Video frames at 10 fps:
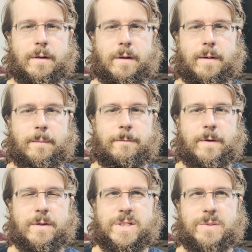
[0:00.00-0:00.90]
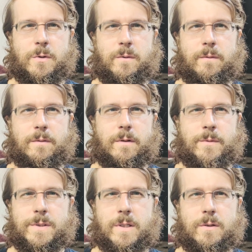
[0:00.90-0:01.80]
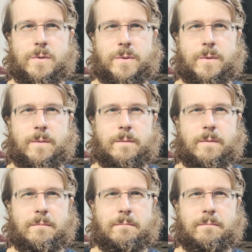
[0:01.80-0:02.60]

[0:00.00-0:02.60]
Very smooth, almost a neutral.